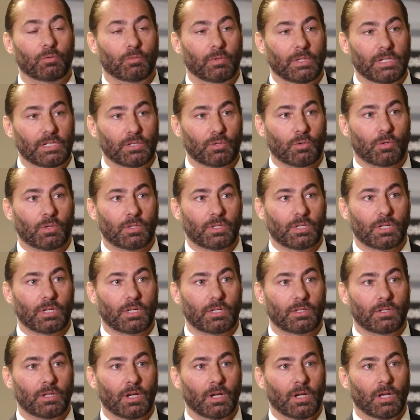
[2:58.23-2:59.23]

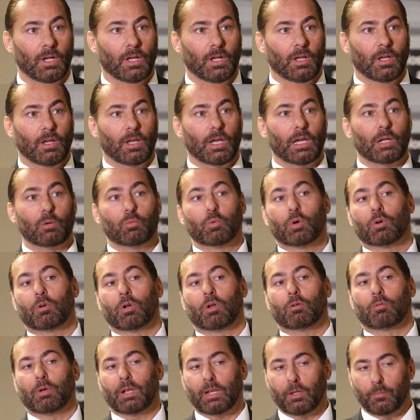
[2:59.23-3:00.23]
resources, and we're
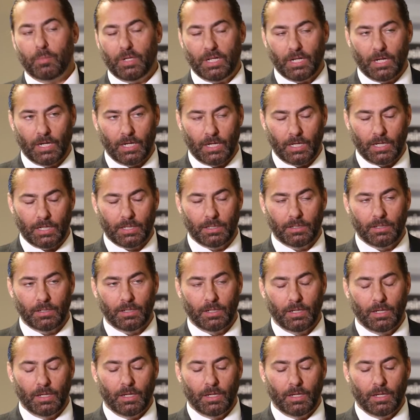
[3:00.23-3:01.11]
already behind.